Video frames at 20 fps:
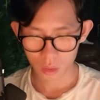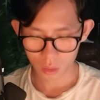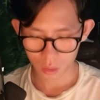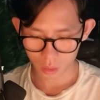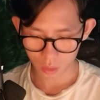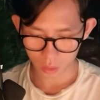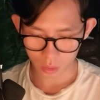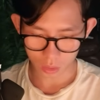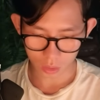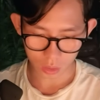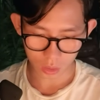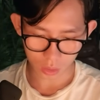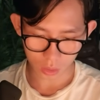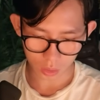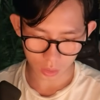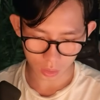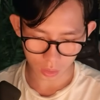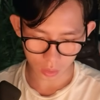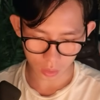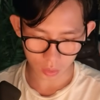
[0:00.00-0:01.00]

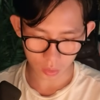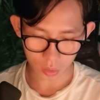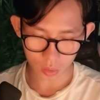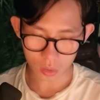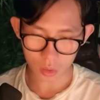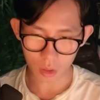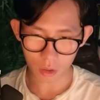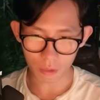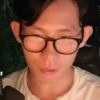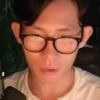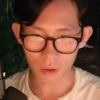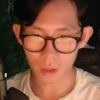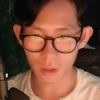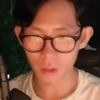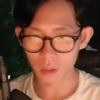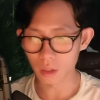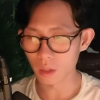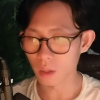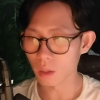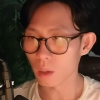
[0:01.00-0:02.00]
It's not fun,
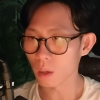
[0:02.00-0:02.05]
innit?